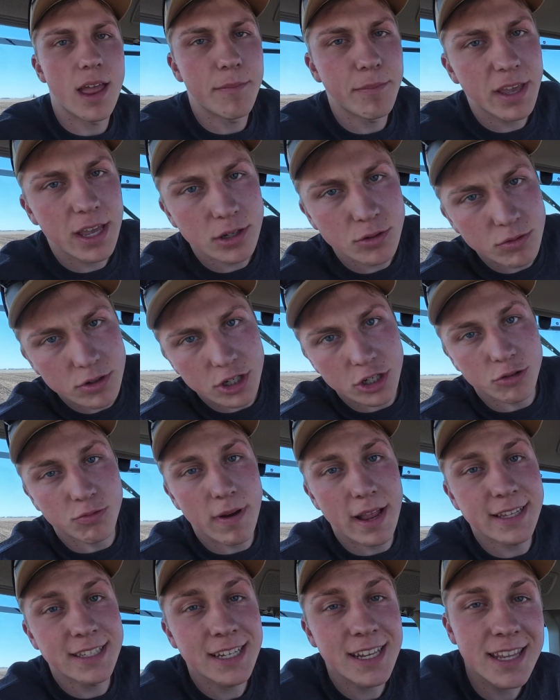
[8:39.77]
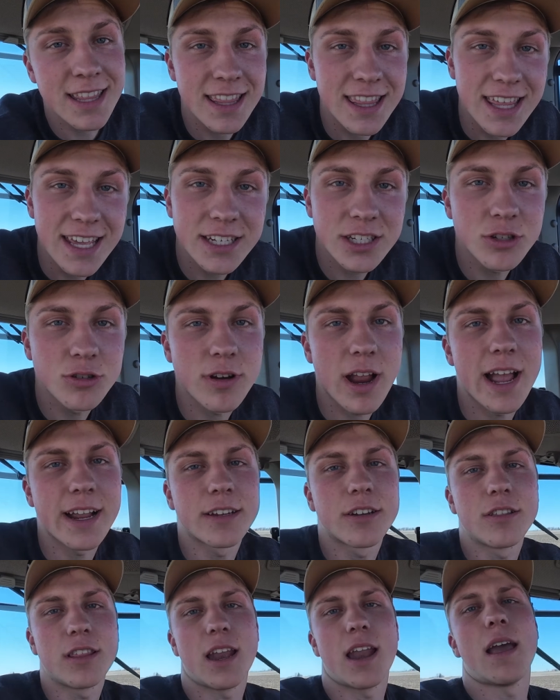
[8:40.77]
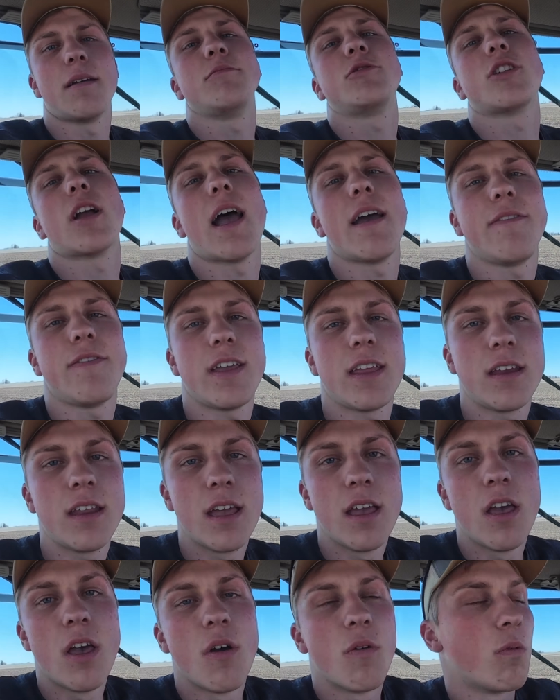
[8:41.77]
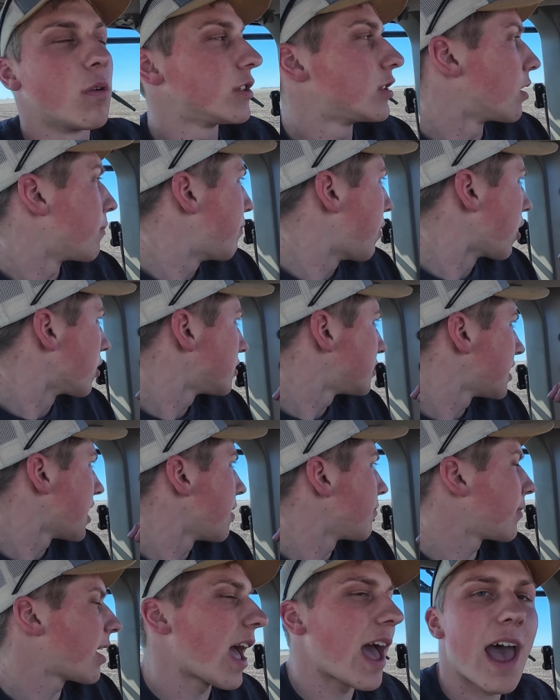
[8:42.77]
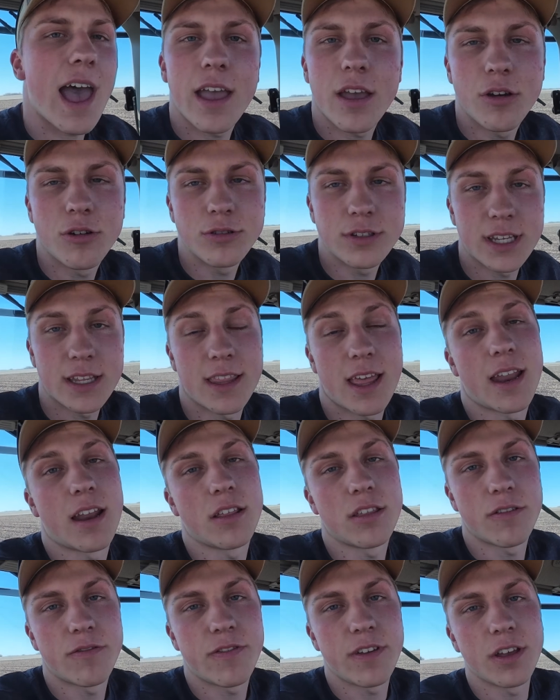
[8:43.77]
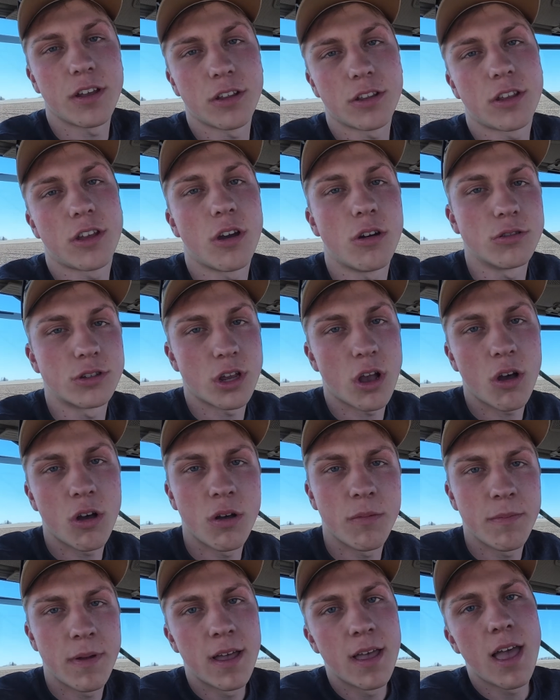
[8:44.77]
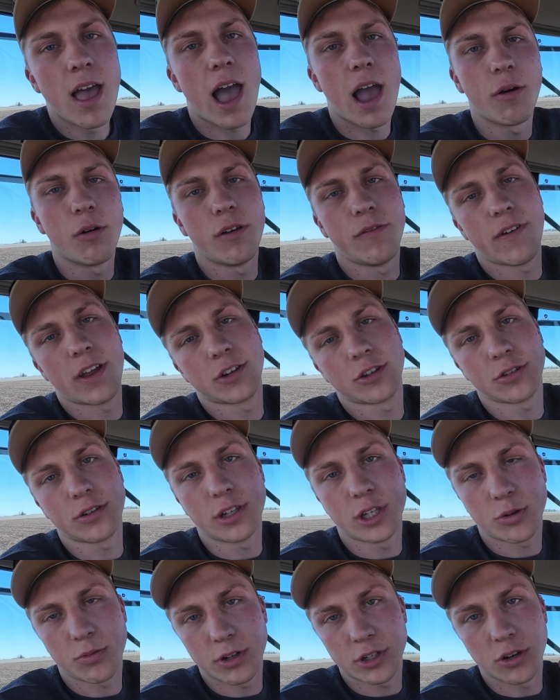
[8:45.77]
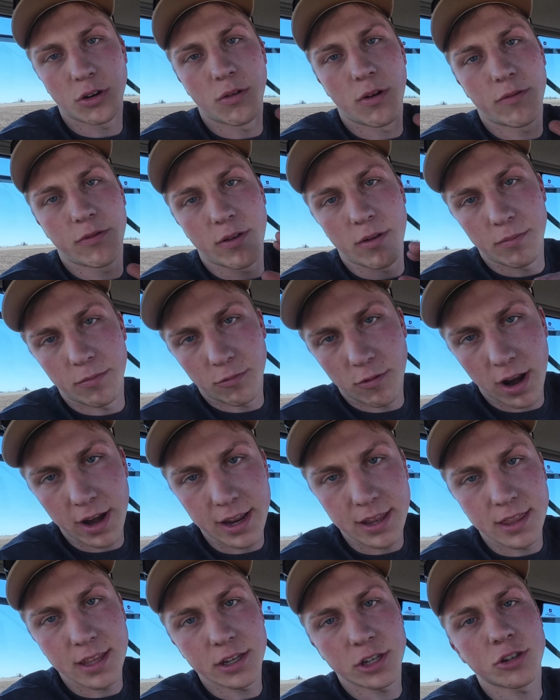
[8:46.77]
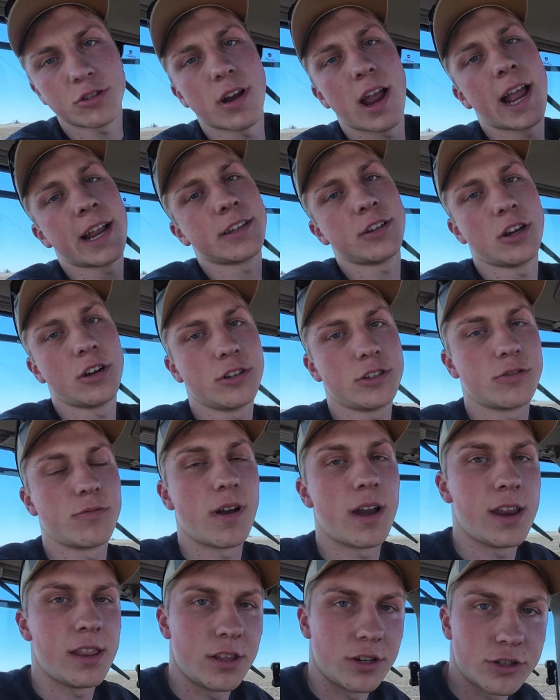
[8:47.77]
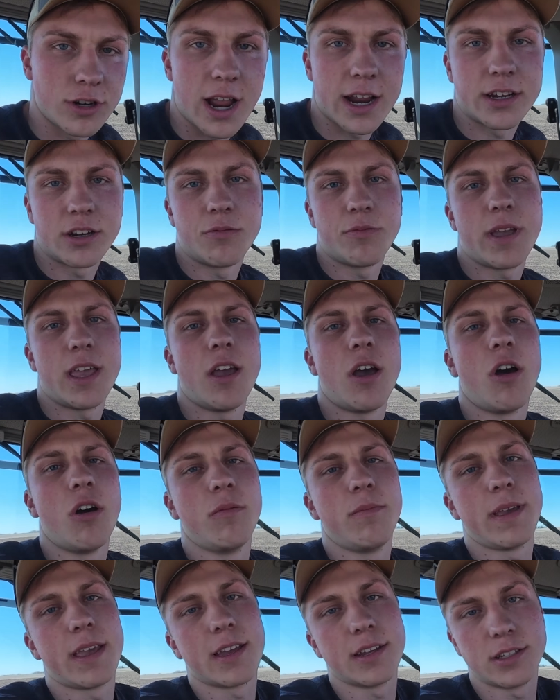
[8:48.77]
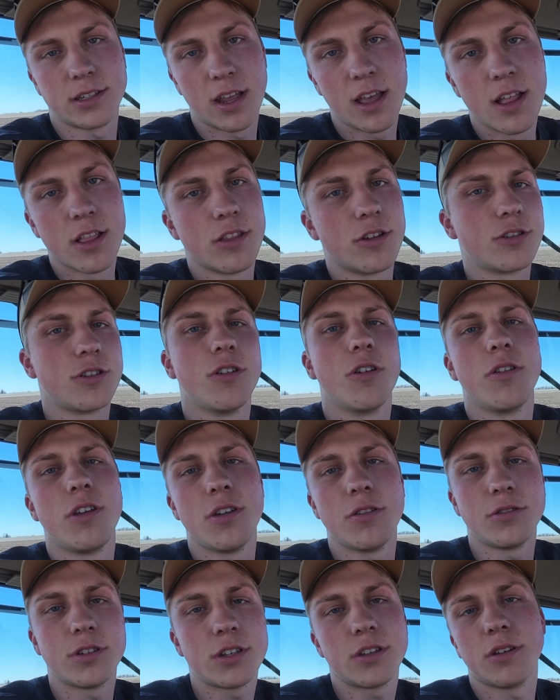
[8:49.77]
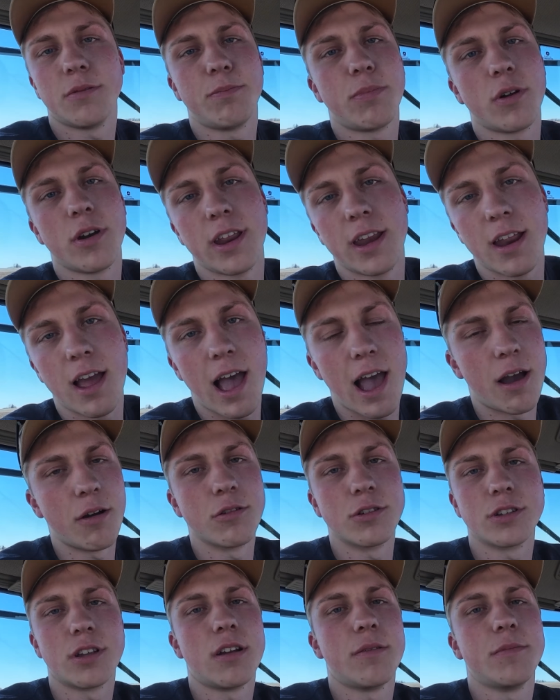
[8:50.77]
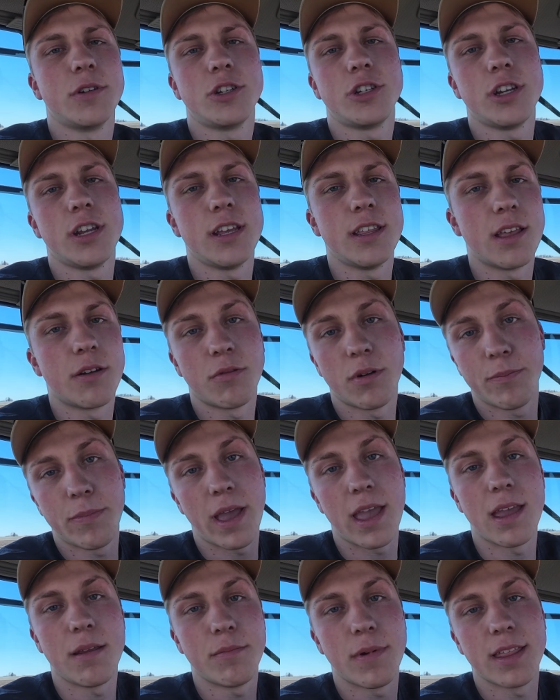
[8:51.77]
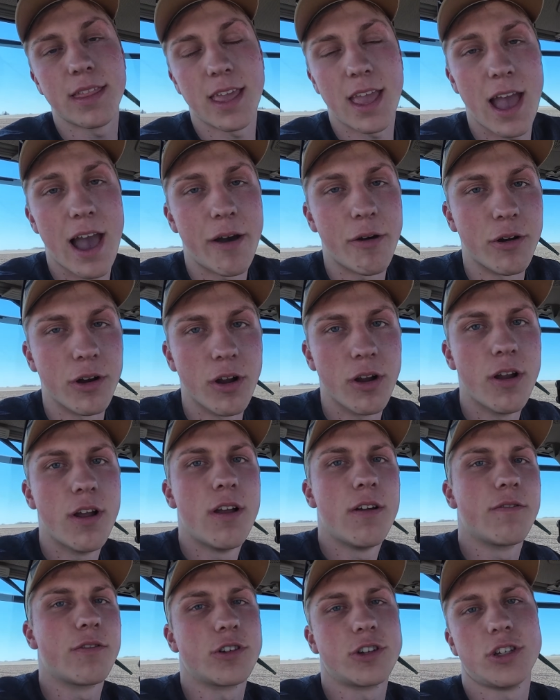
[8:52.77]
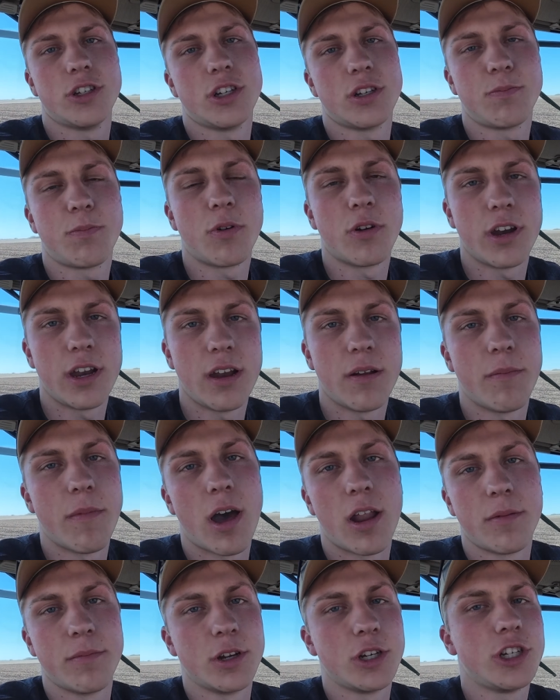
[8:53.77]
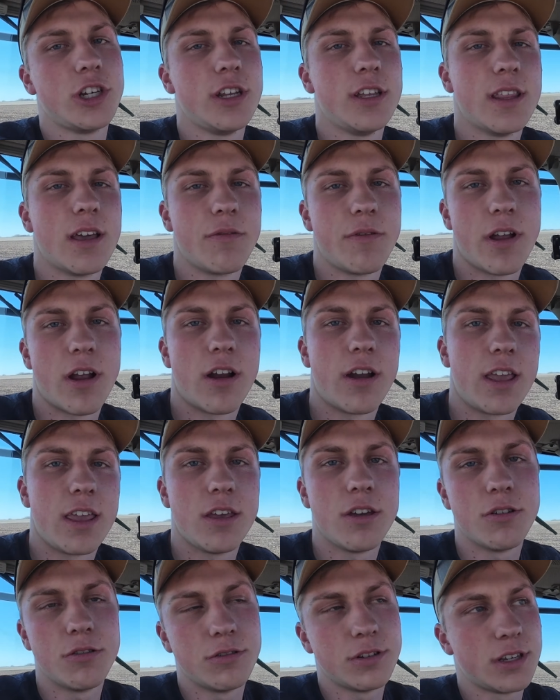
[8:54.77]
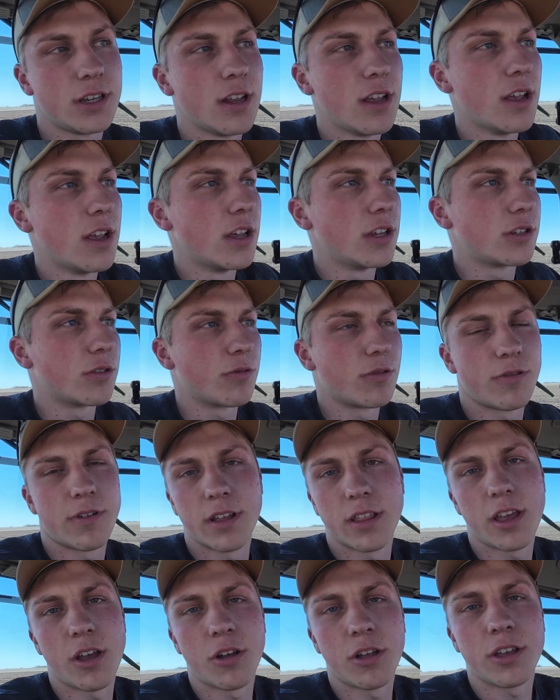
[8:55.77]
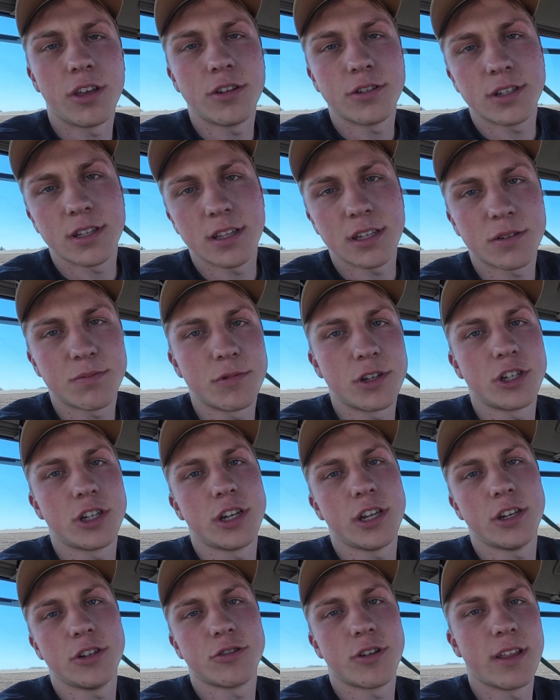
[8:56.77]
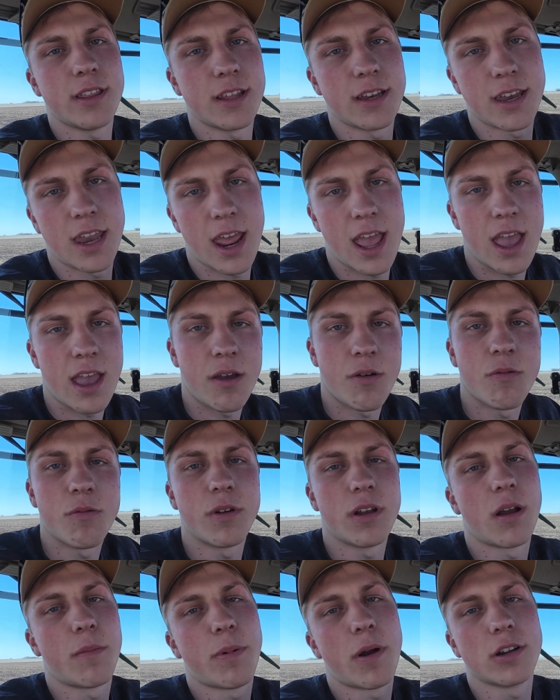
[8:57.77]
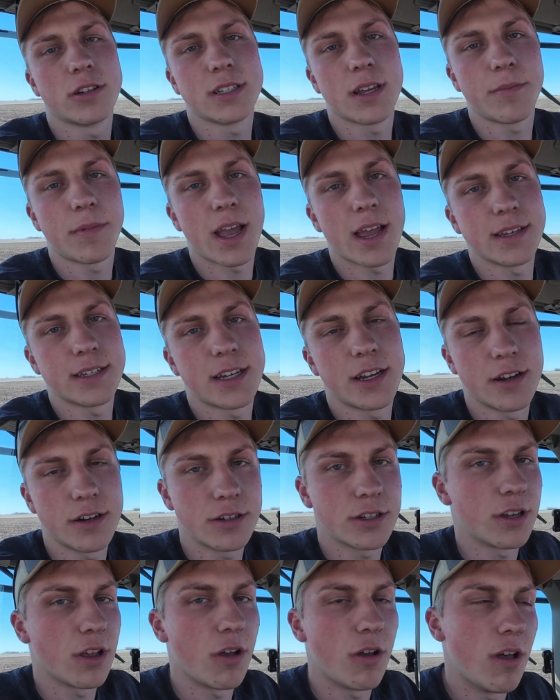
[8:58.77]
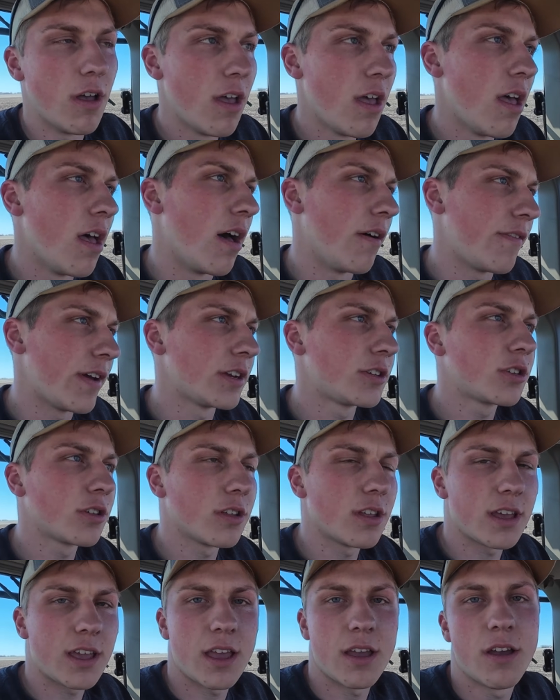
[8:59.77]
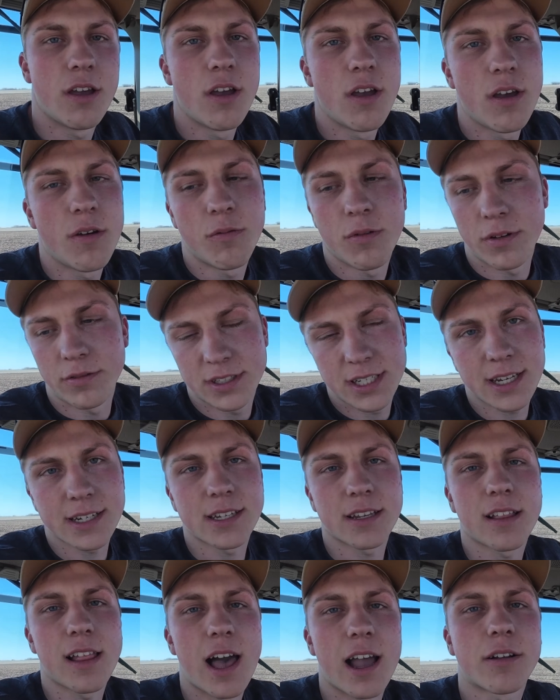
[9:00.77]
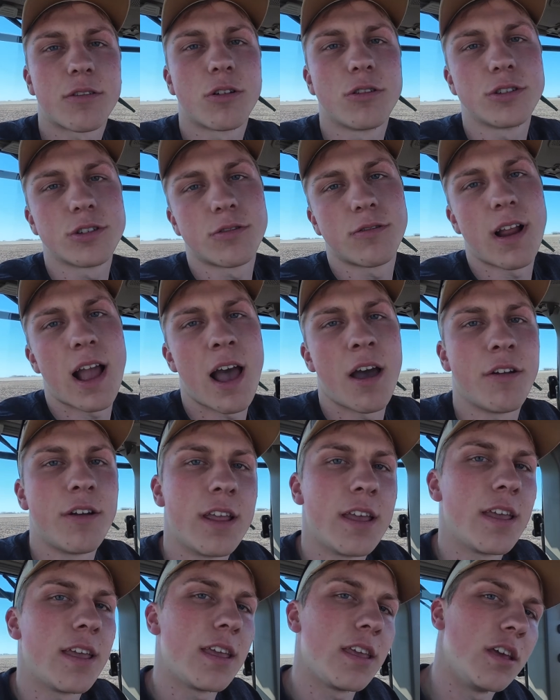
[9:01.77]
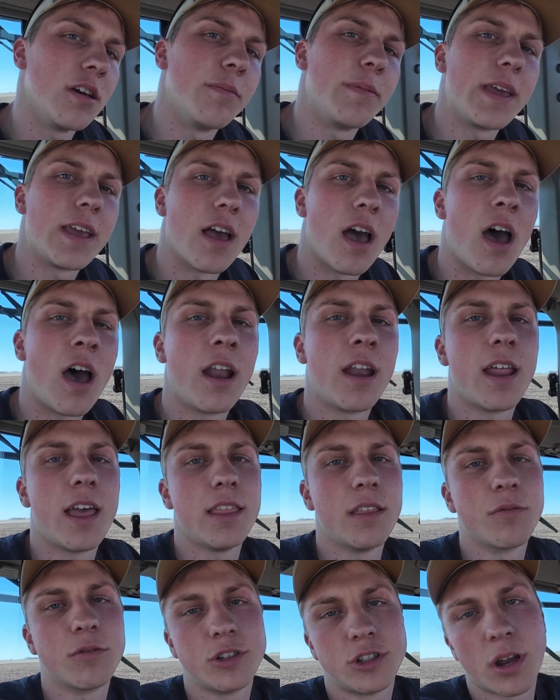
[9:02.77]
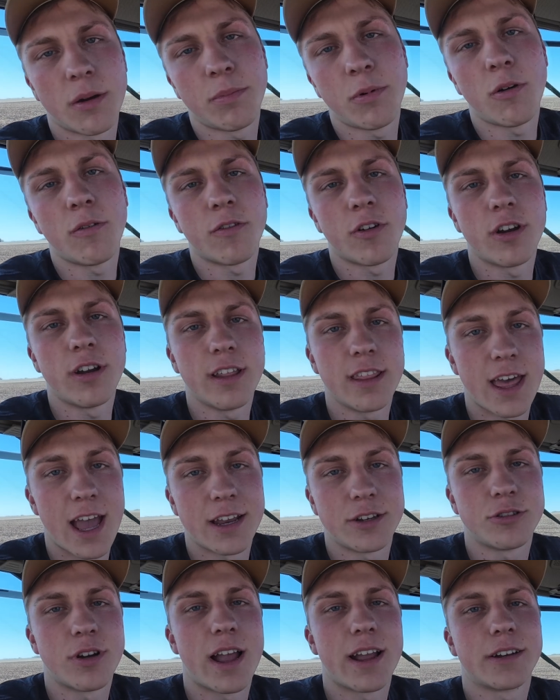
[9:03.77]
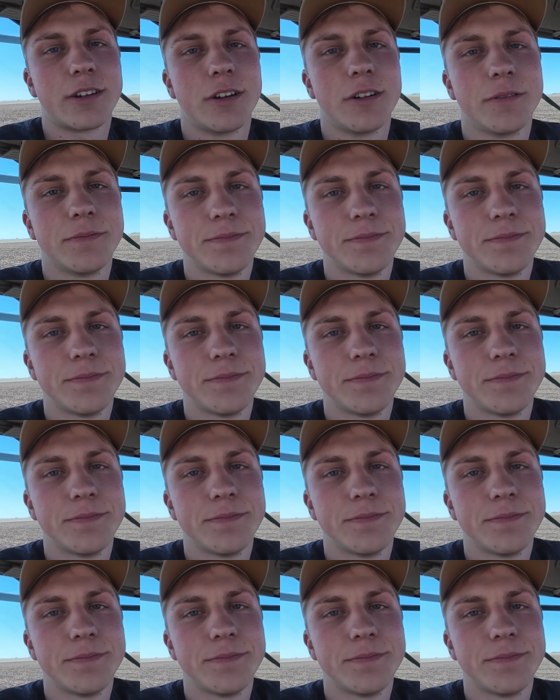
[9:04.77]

And because we're just renting this tractor that I'm driving, once our part-time guy who's in that other field goes home, I will eventually switch over from running this tractor to running the tractor we own because there's no use to putting hours on a machine that we're paying by the hour versus just putting them on a machine that we already use. So we're really only using this machine during the day when our part-time guy's here. So eventually when six o'clock rolls around, he'll be gone and then we'll jump over into that tractor.